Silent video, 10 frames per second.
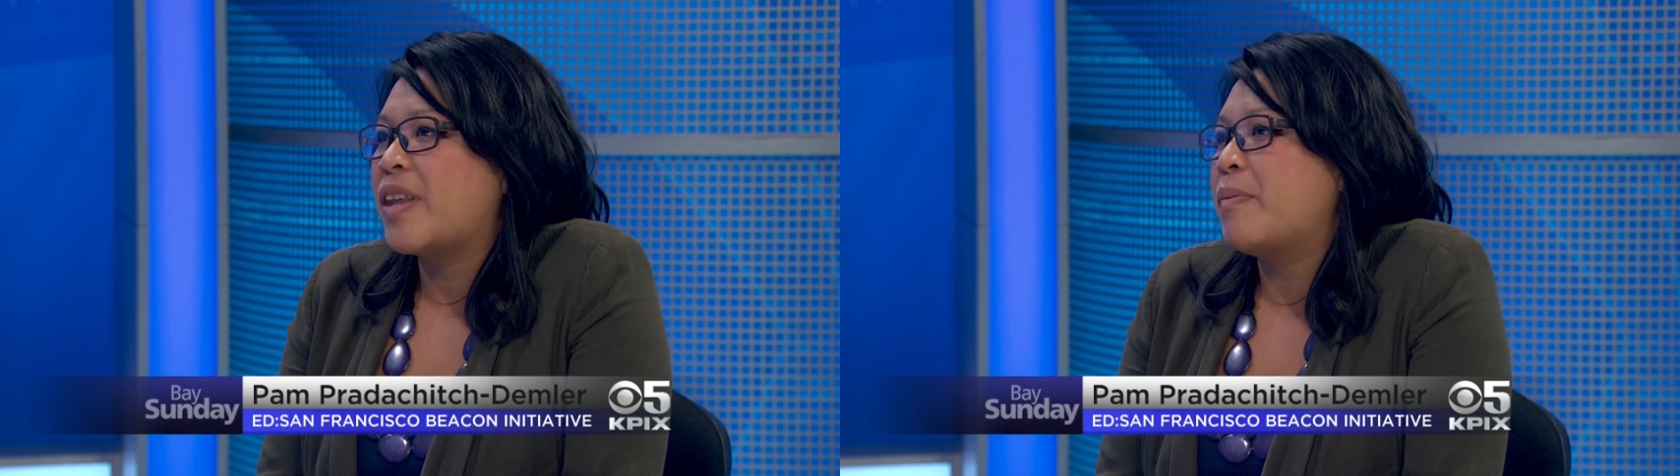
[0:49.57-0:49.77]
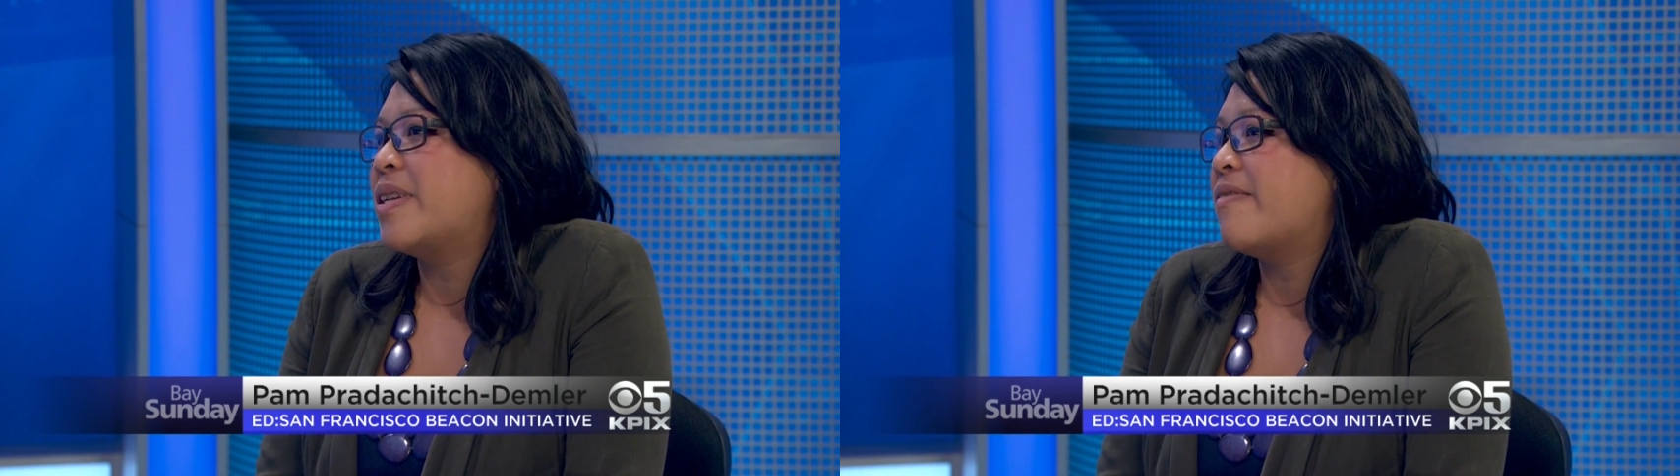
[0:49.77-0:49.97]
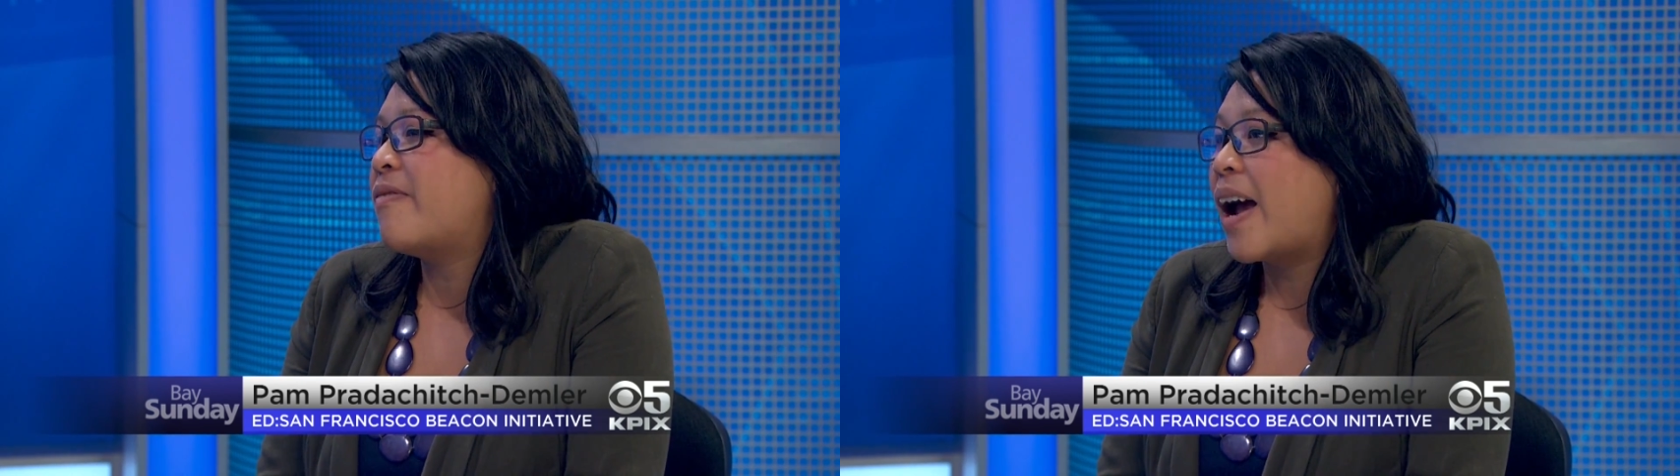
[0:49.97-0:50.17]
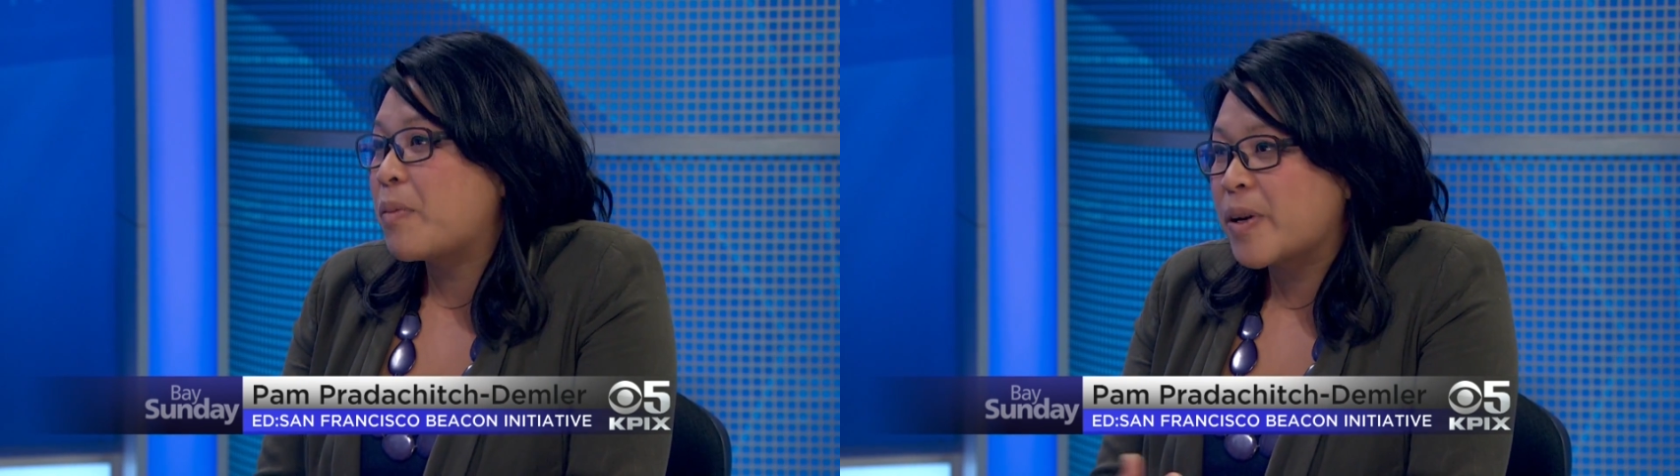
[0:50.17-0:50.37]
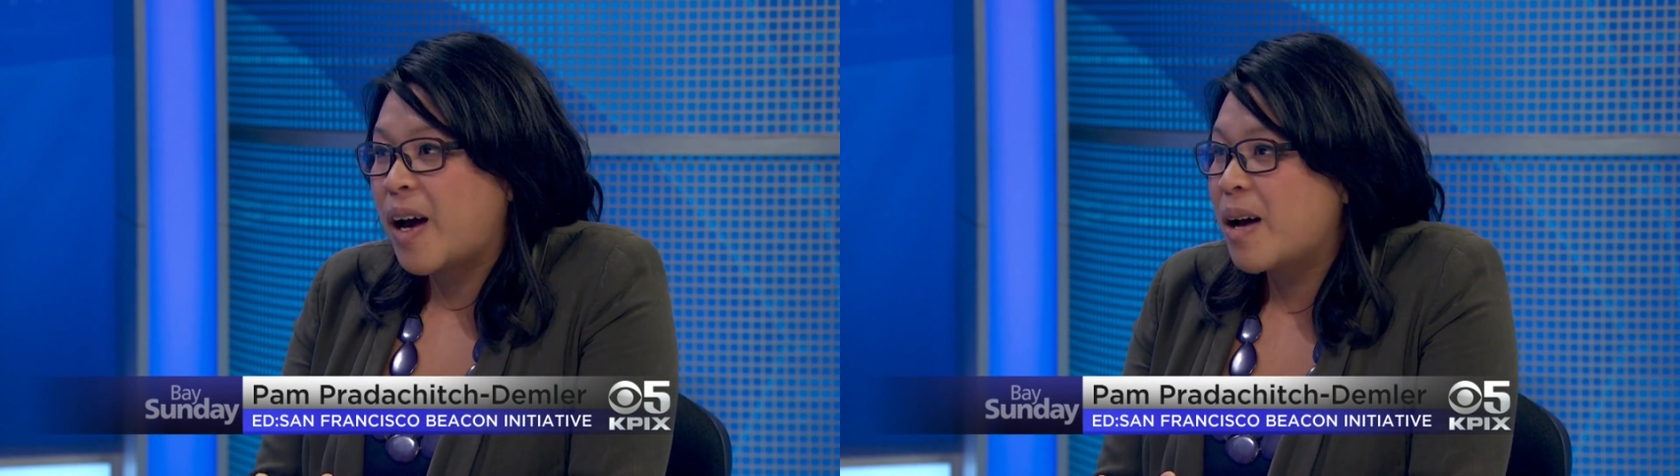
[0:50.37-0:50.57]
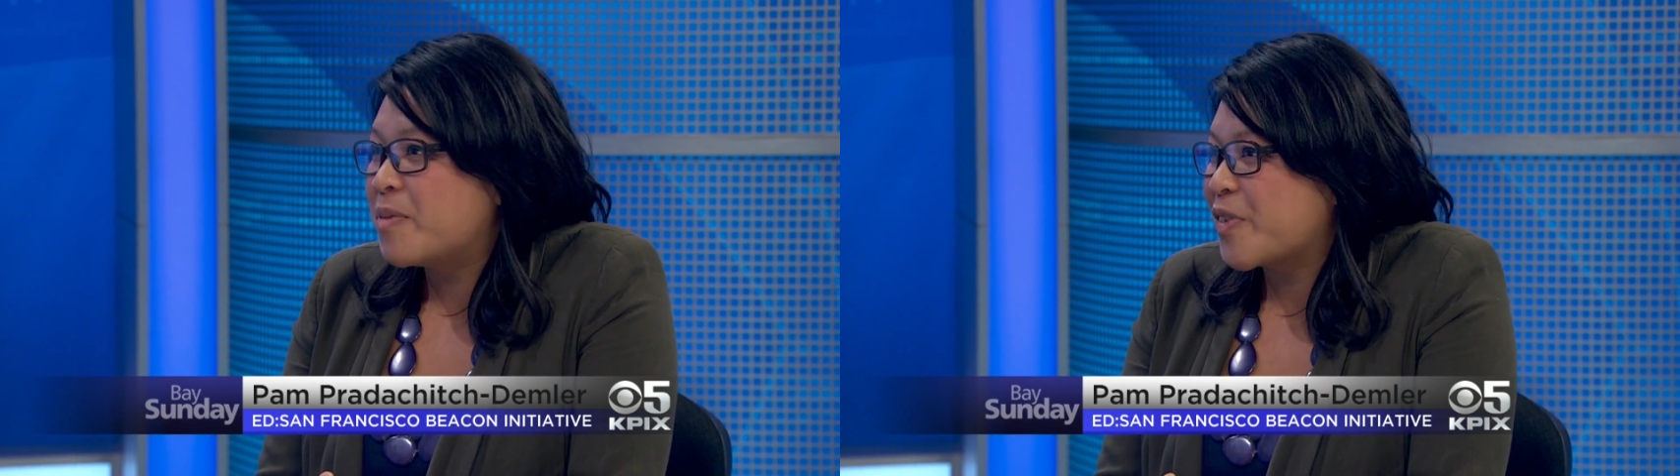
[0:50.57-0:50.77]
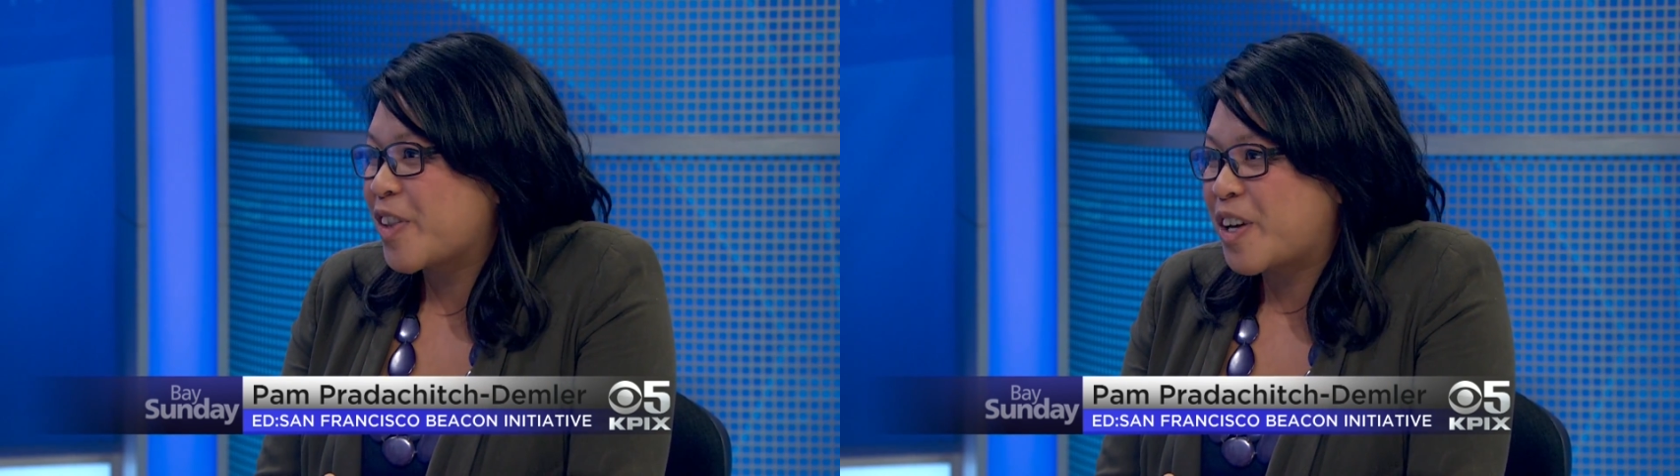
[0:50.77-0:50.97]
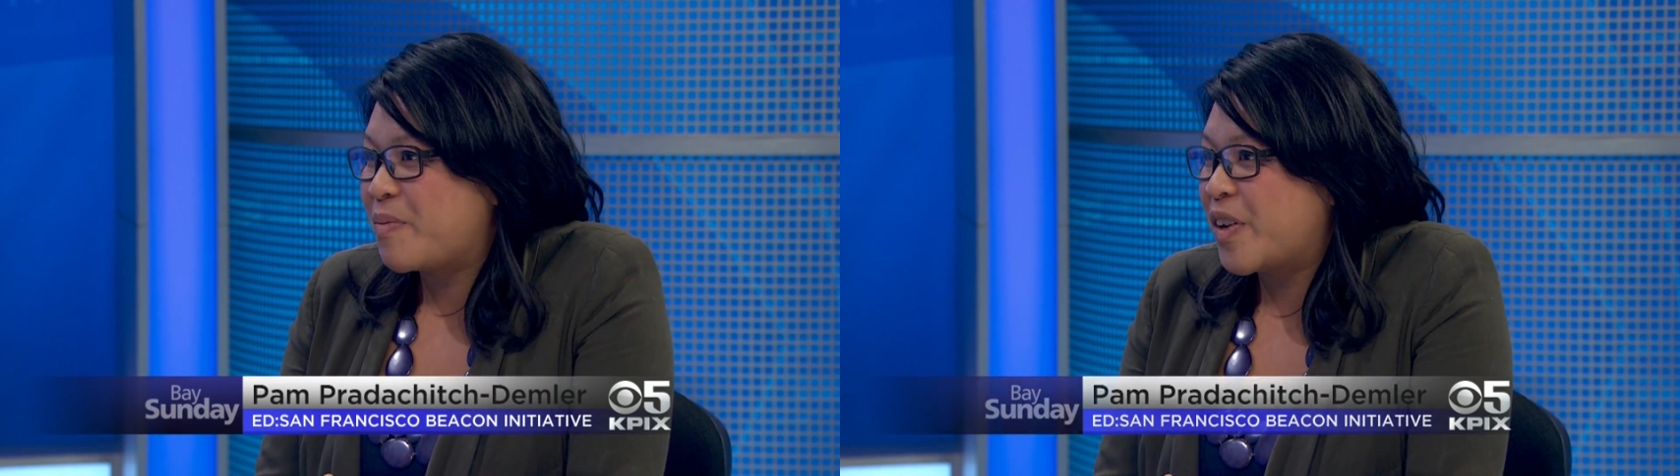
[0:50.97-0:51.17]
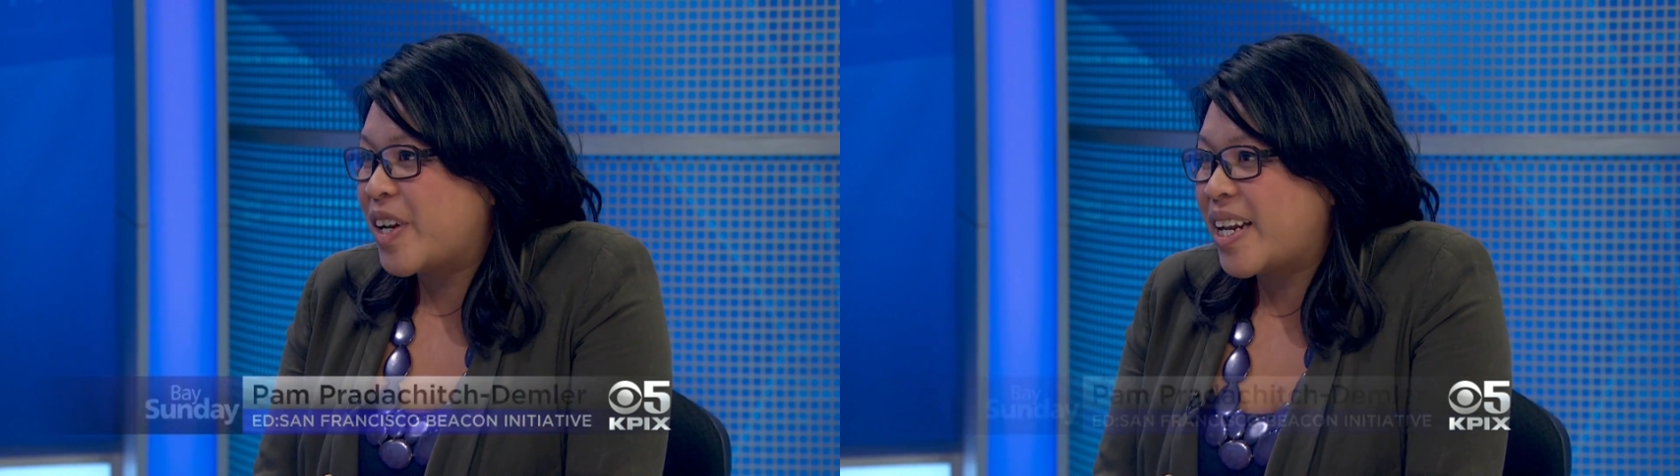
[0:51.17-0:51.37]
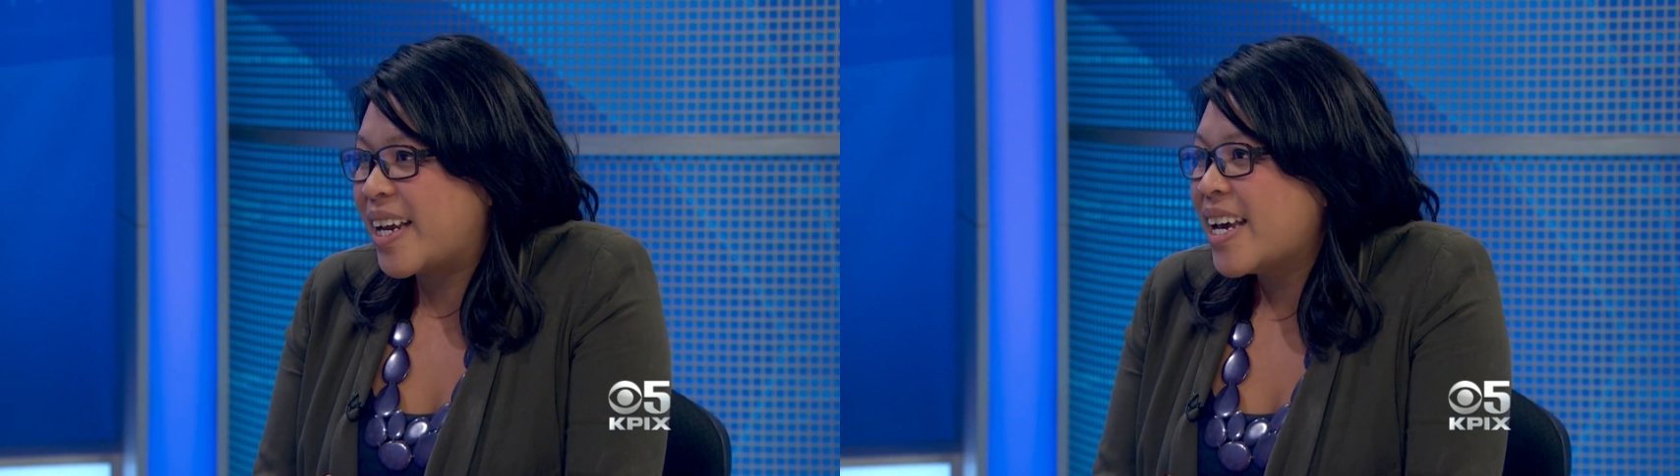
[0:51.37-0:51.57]
them into vibrant hubs for the
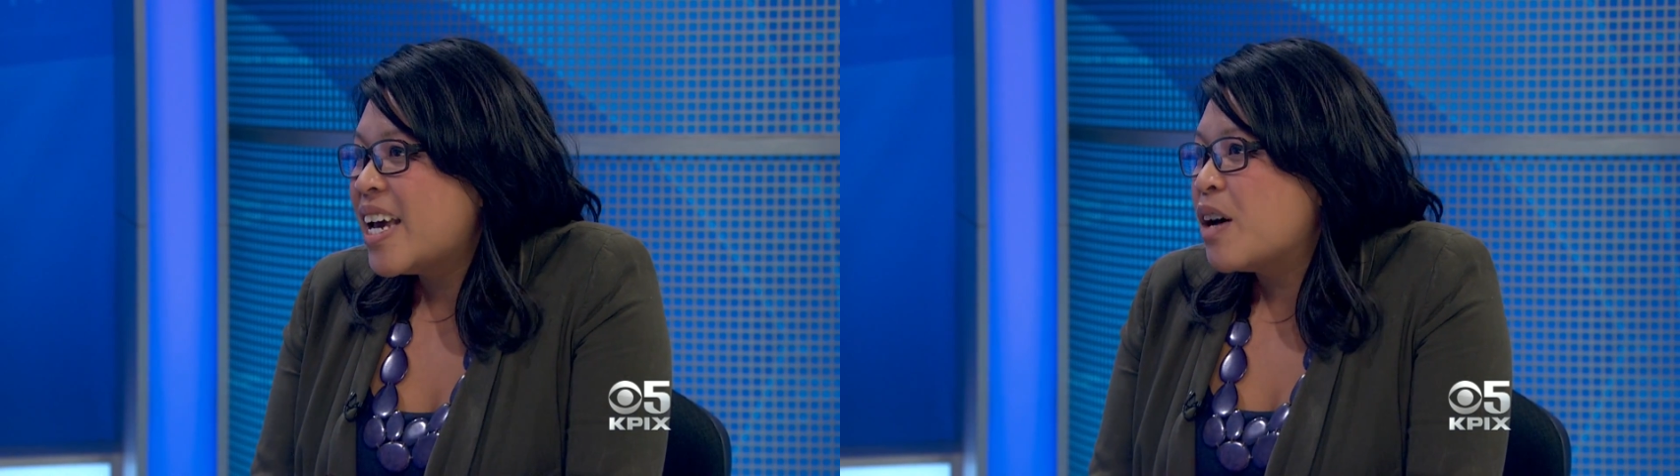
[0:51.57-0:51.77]
community?